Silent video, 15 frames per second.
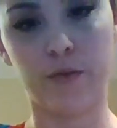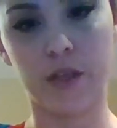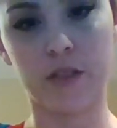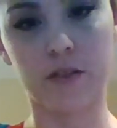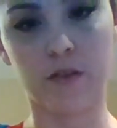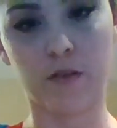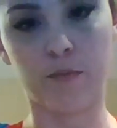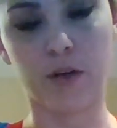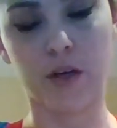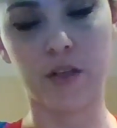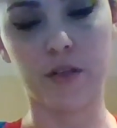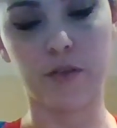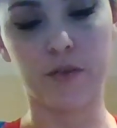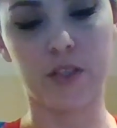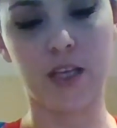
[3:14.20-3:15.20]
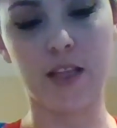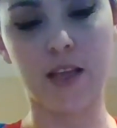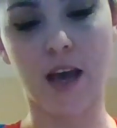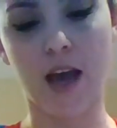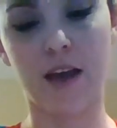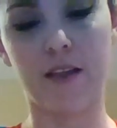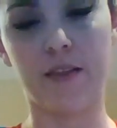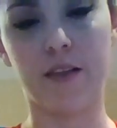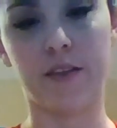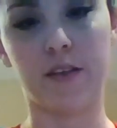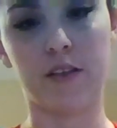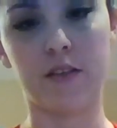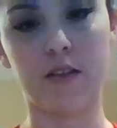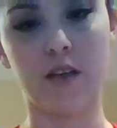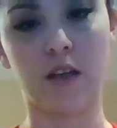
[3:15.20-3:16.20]
this little part, you'll see that, and then
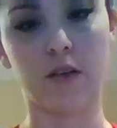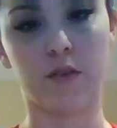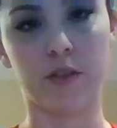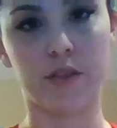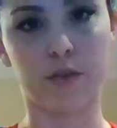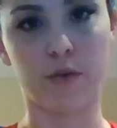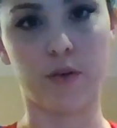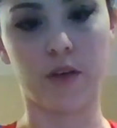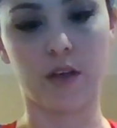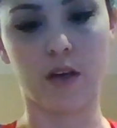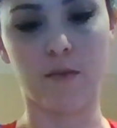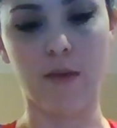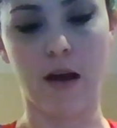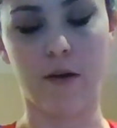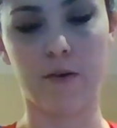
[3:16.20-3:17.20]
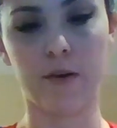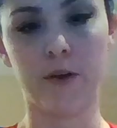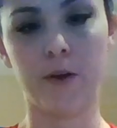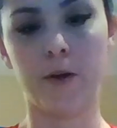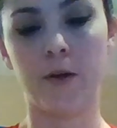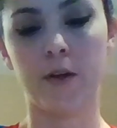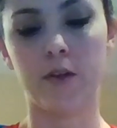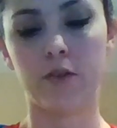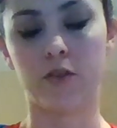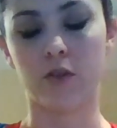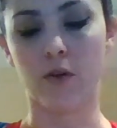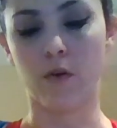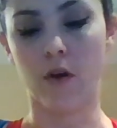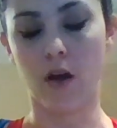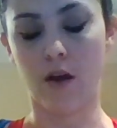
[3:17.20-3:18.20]
this needle is going to come out.
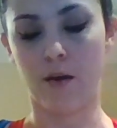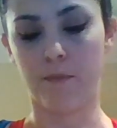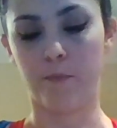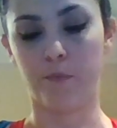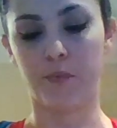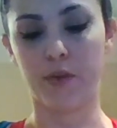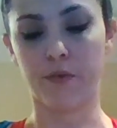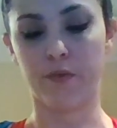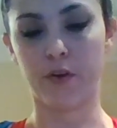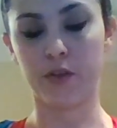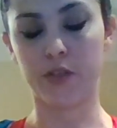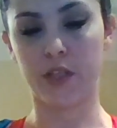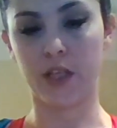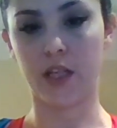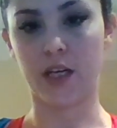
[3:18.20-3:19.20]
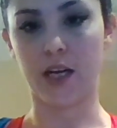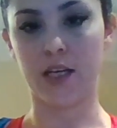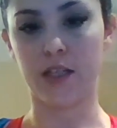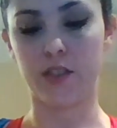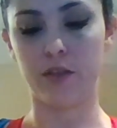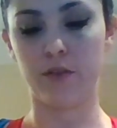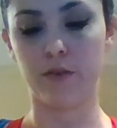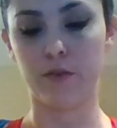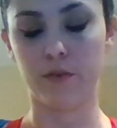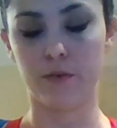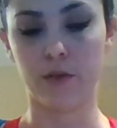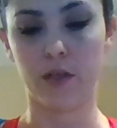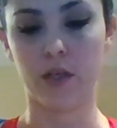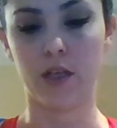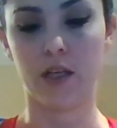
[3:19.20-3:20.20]
So the first thing that I do
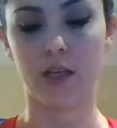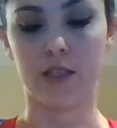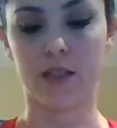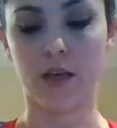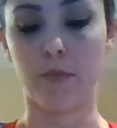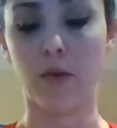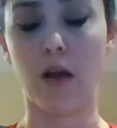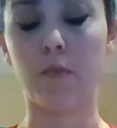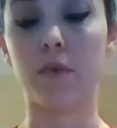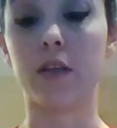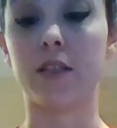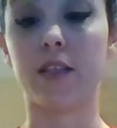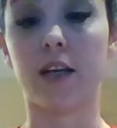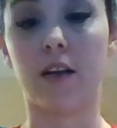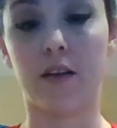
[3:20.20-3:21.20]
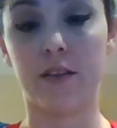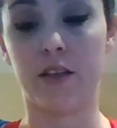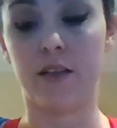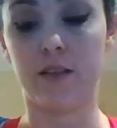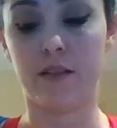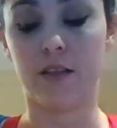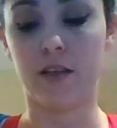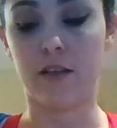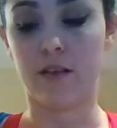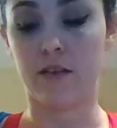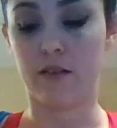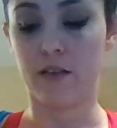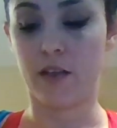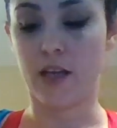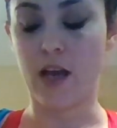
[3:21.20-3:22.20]
is I'm going to set it on
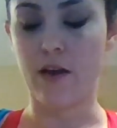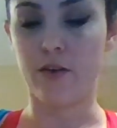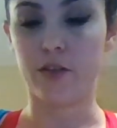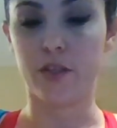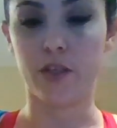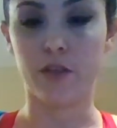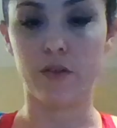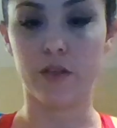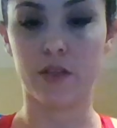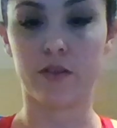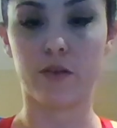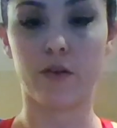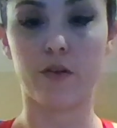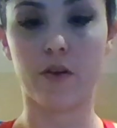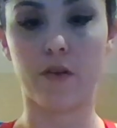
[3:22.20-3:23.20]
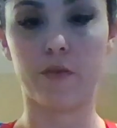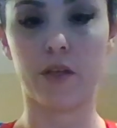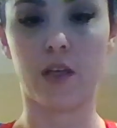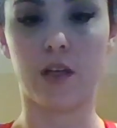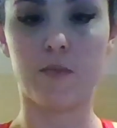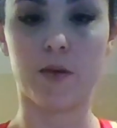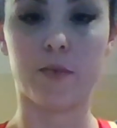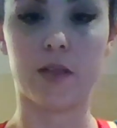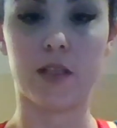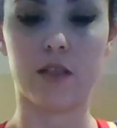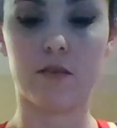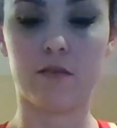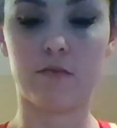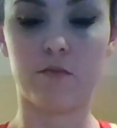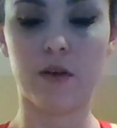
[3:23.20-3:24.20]
the counter to do this, so you're not really going to be able to,
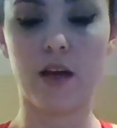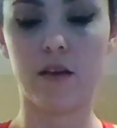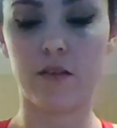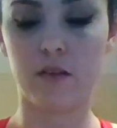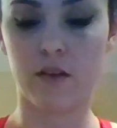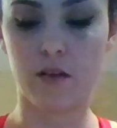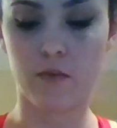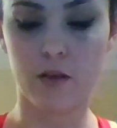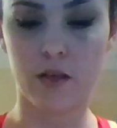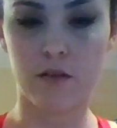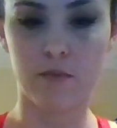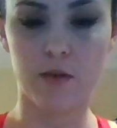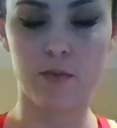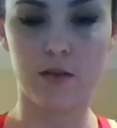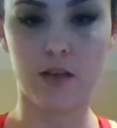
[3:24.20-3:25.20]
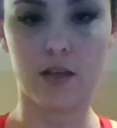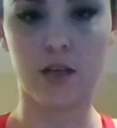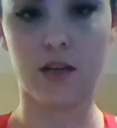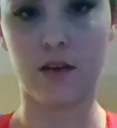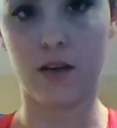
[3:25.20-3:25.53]
well, you know what, maybe you can